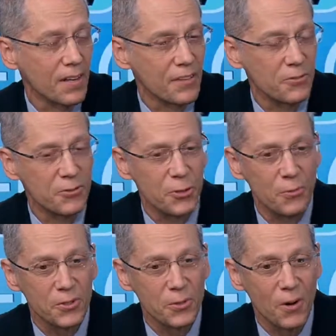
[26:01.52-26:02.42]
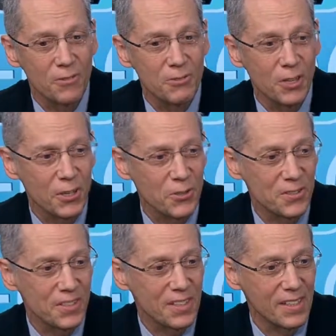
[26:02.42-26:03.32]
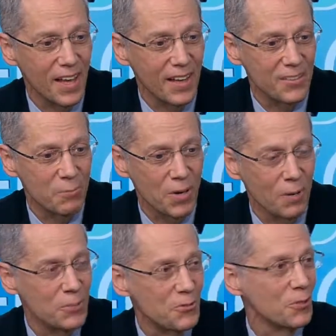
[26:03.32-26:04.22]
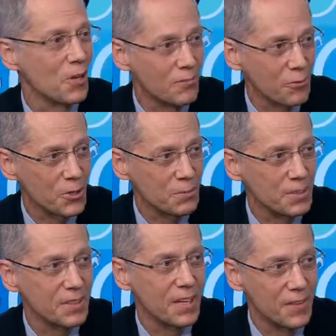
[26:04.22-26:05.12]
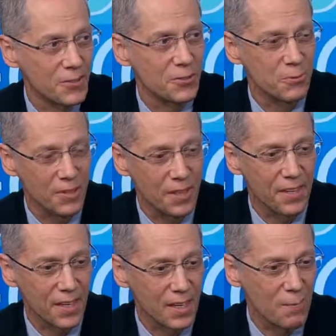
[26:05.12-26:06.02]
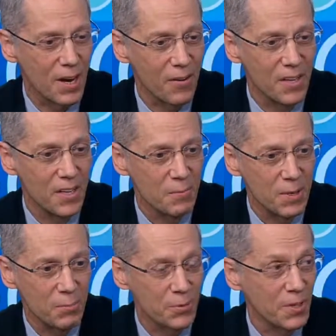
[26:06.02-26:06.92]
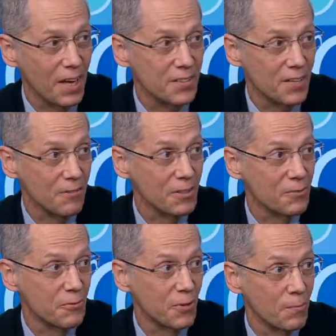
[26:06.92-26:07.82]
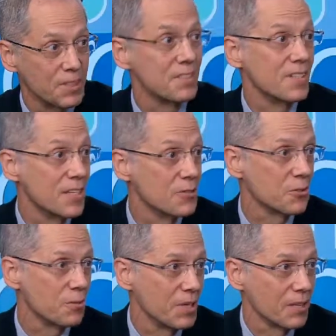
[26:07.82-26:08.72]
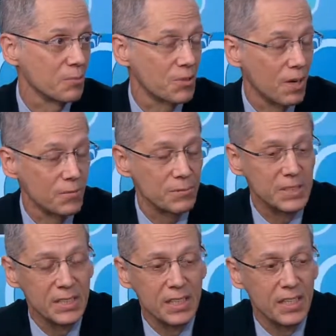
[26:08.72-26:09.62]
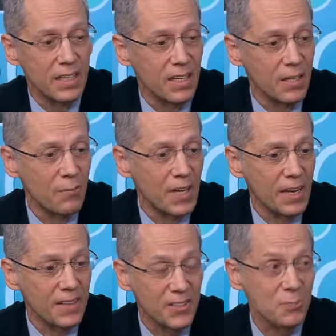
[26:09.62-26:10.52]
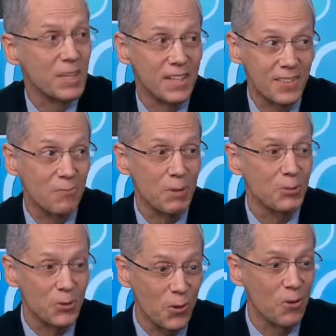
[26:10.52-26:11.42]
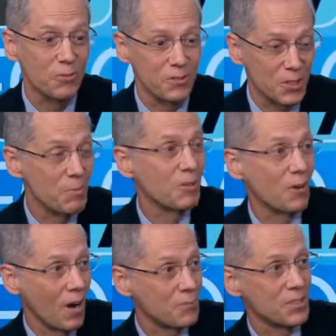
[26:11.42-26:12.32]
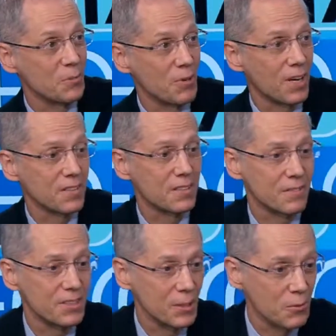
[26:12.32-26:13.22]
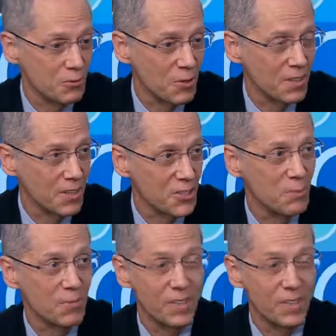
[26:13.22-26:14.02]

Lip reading: yeah. Too often drug use is seen as a problem just for law enforcement, and this is really thinking about people suffering from a disease or a medical problem. And it doesn't mean that some people don't often commit crimes in the process of dealing with their drug addiction,